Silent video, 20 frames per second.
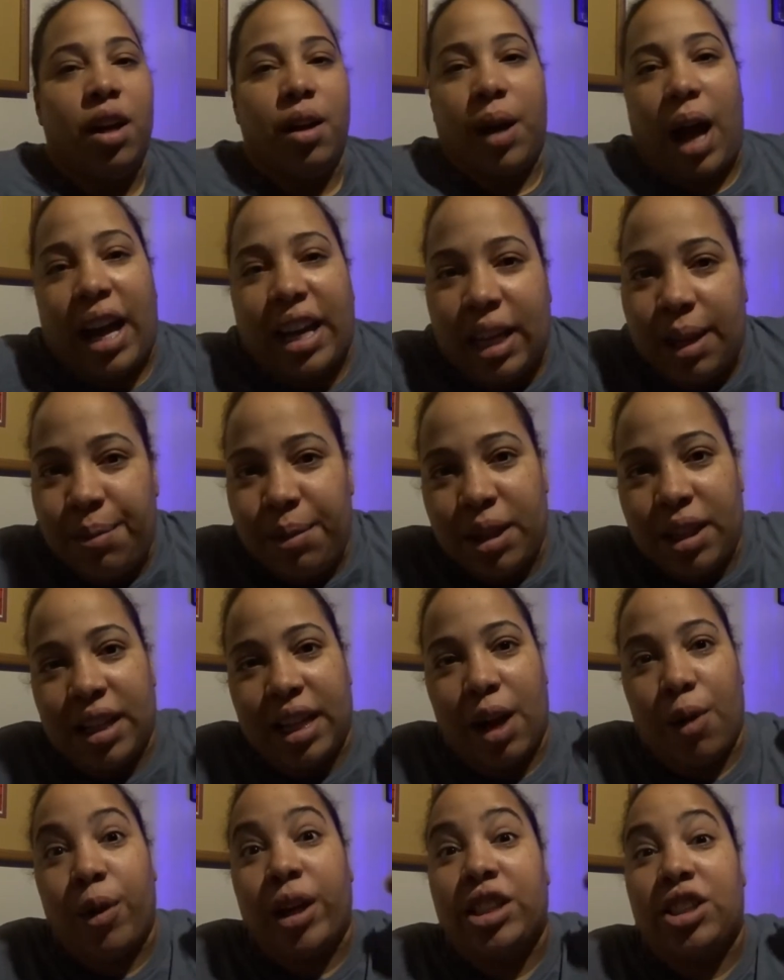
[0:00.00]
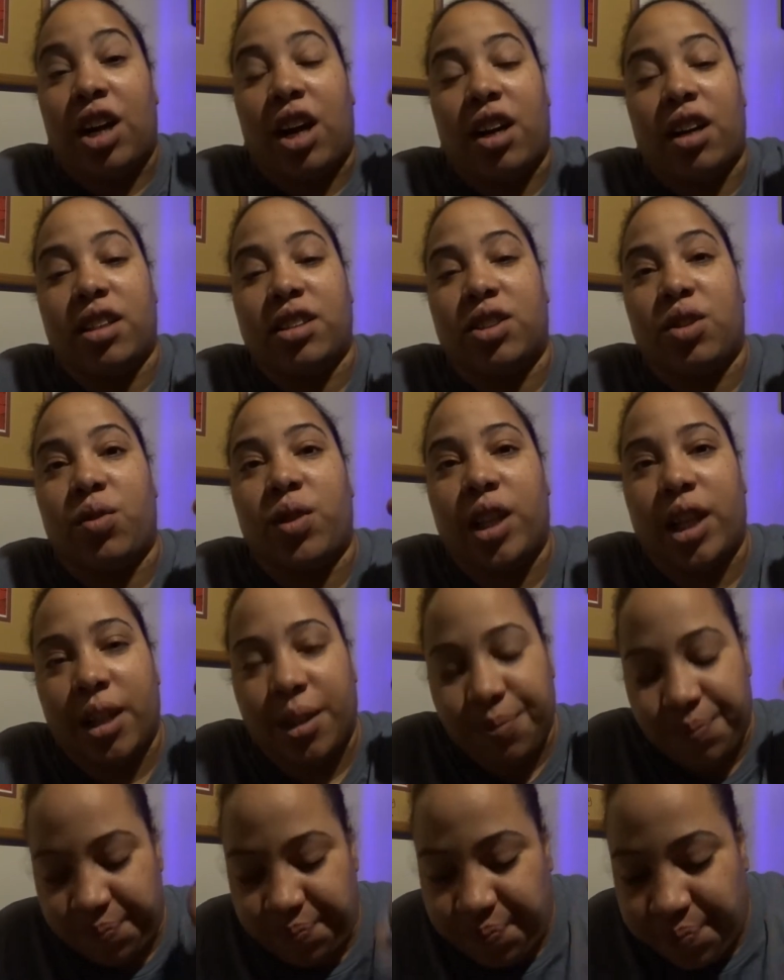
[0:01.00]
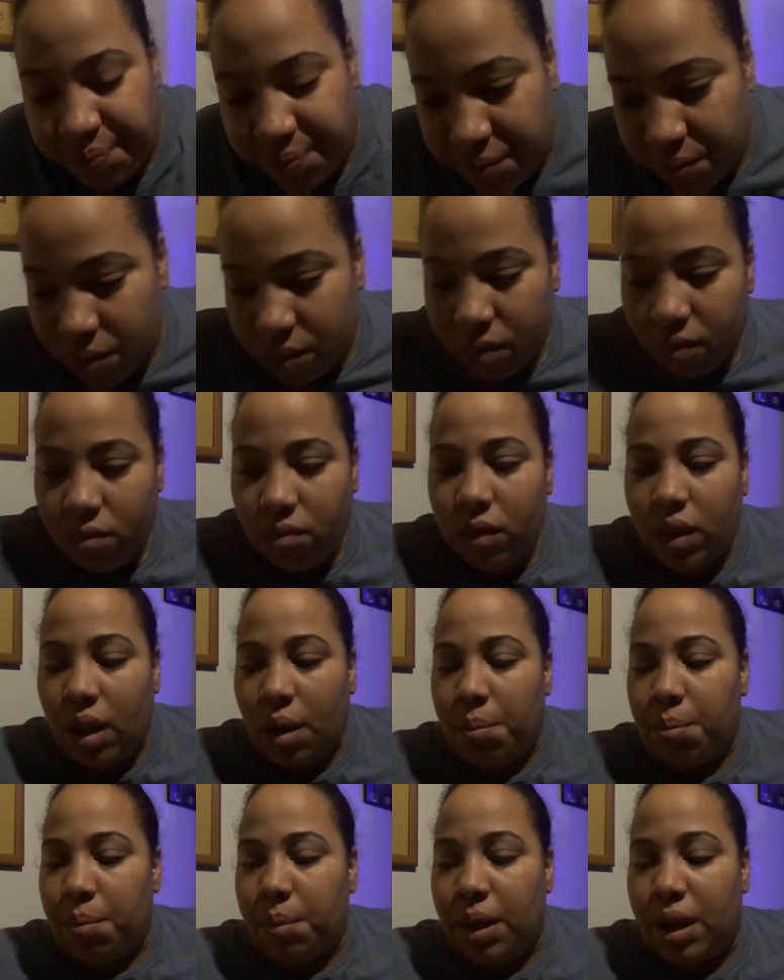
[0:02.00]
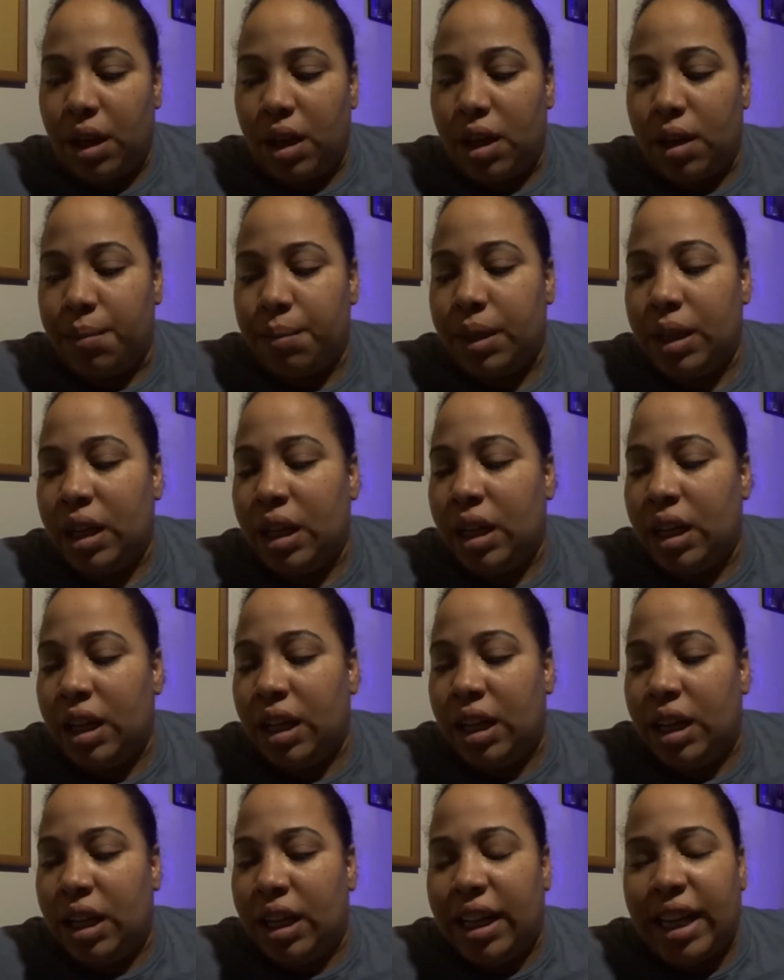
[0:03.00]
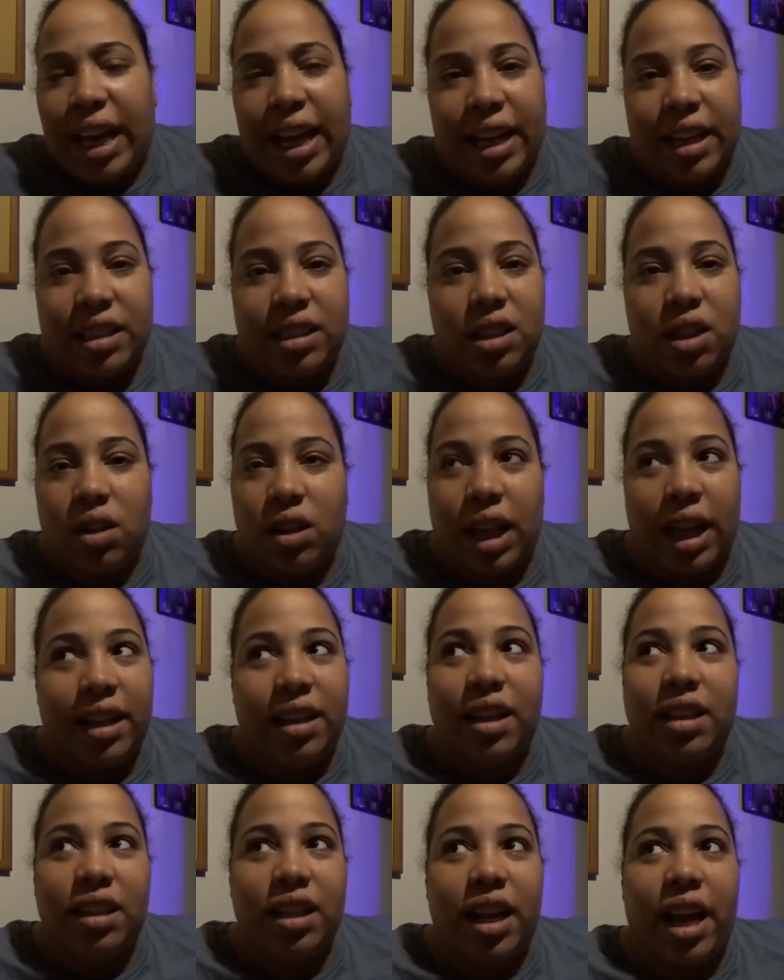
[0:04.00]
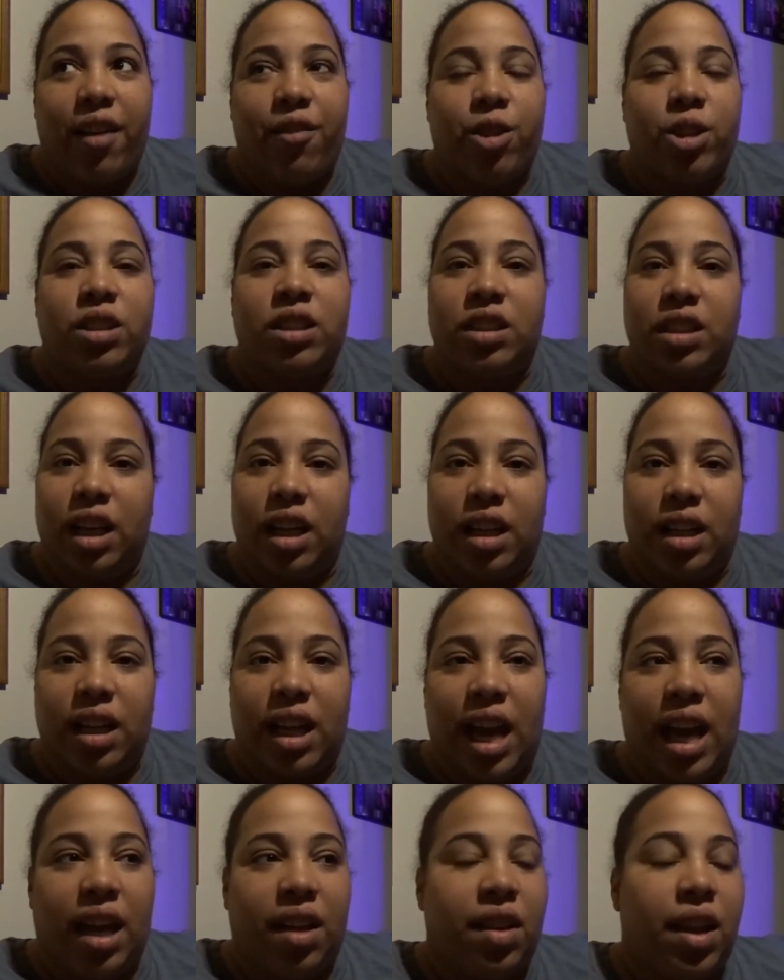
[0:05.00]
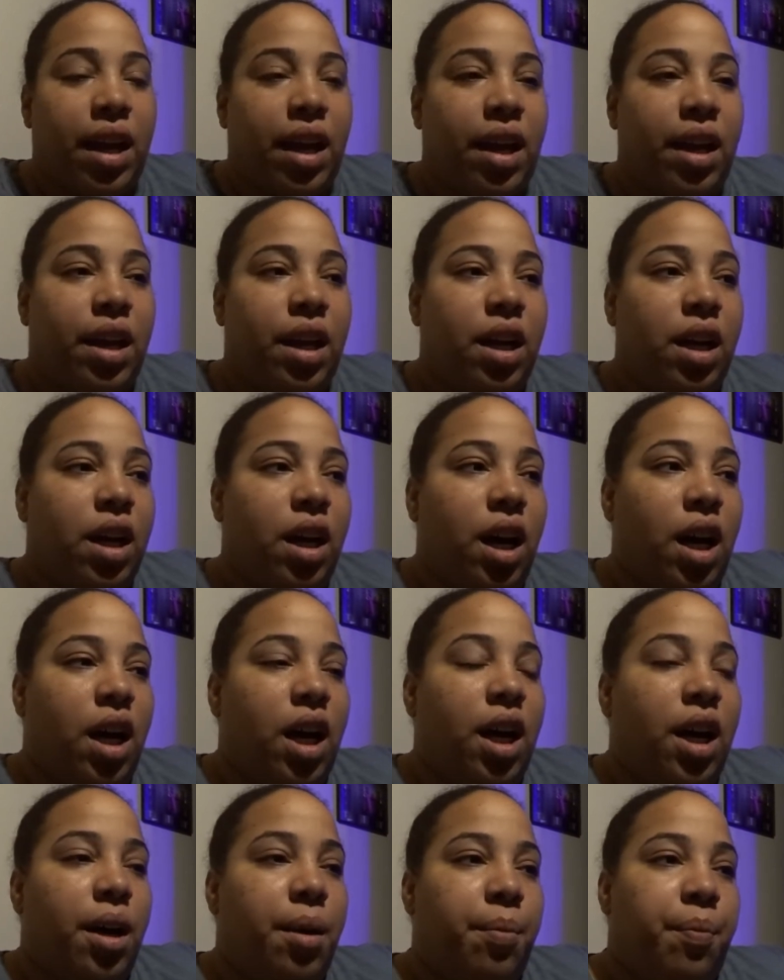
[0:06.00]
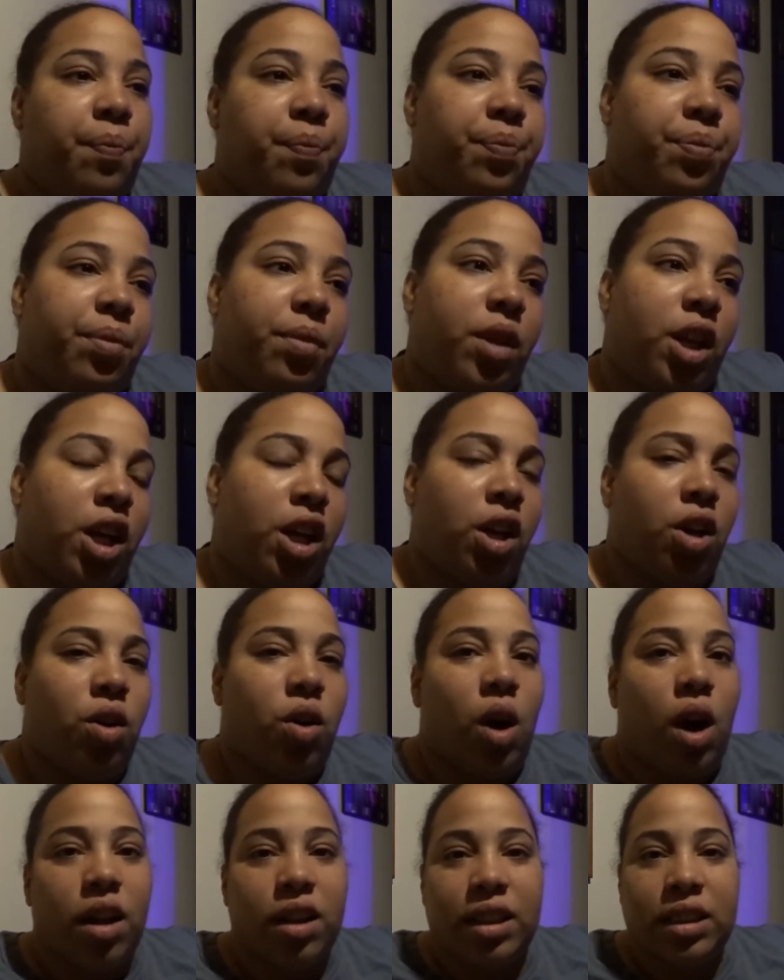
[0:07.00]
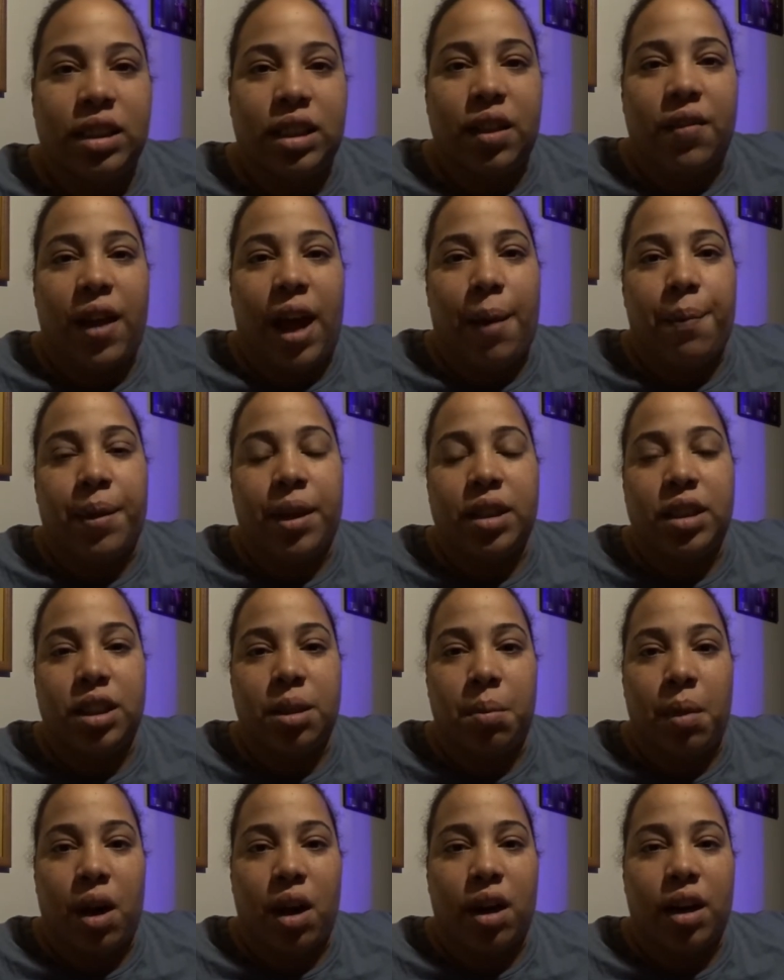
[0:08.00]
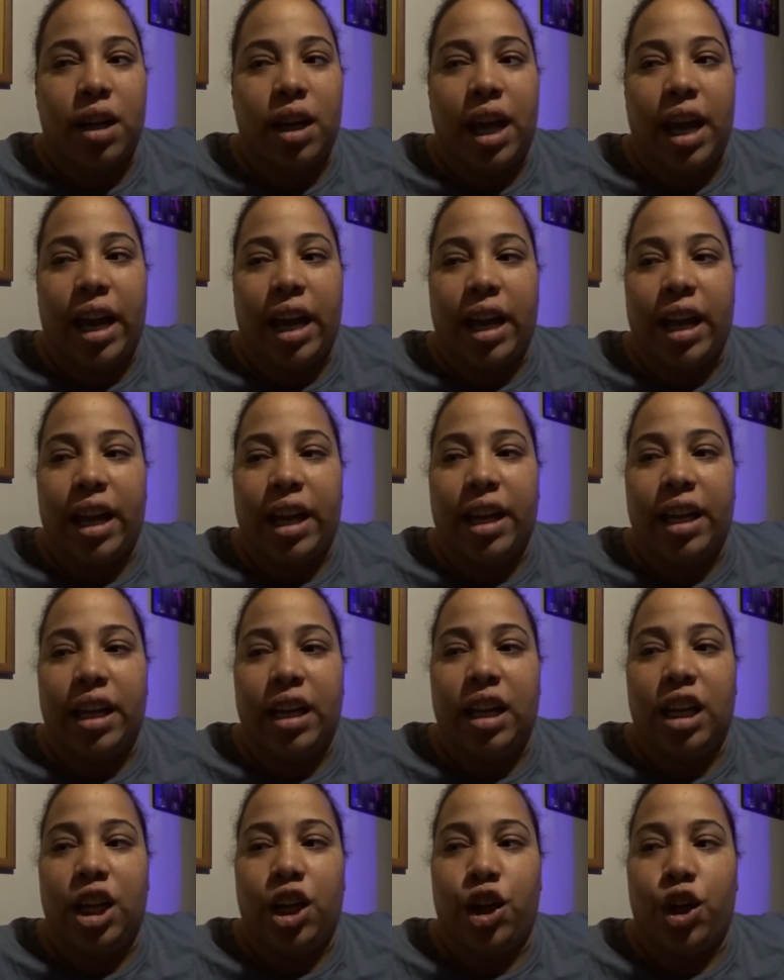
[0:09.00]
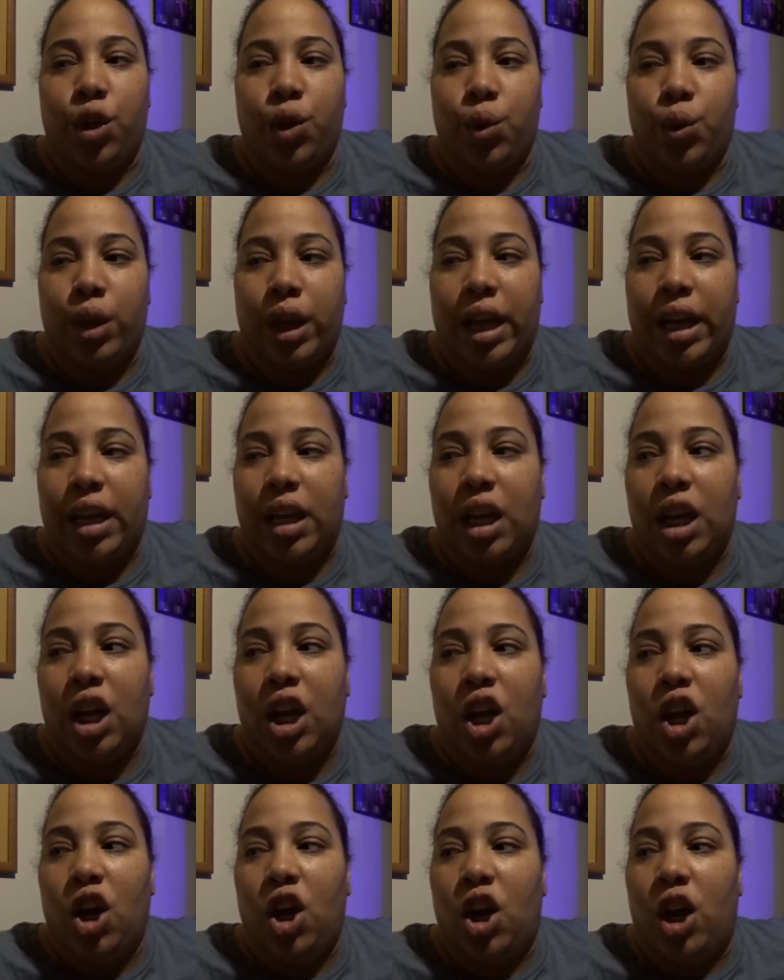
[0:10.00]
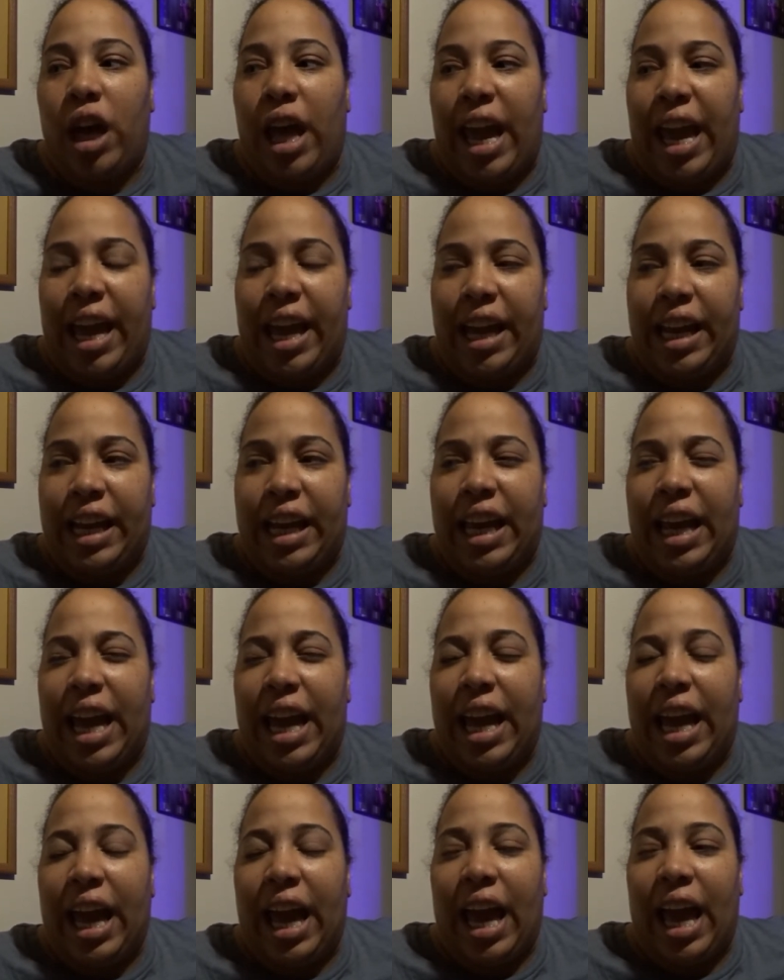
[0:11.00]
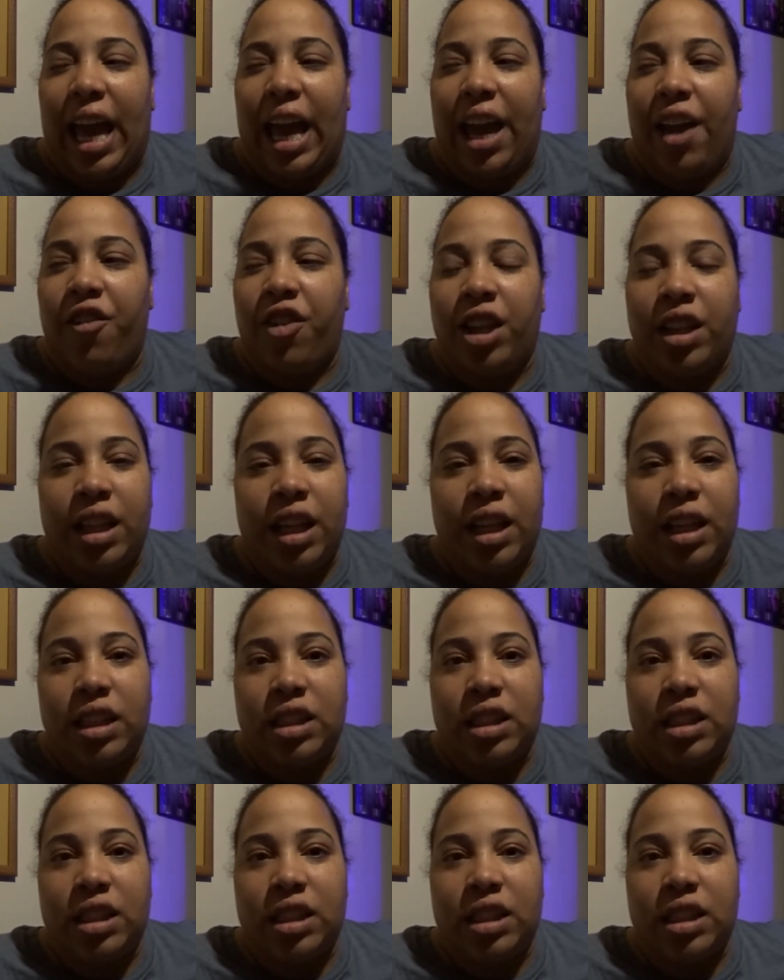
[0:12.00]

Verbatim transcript: I keep looking that way. Tara's over there, but yeah, so like nothing ever stuck. And then you know, all this stuff happened to Mark, and you know, like, and everything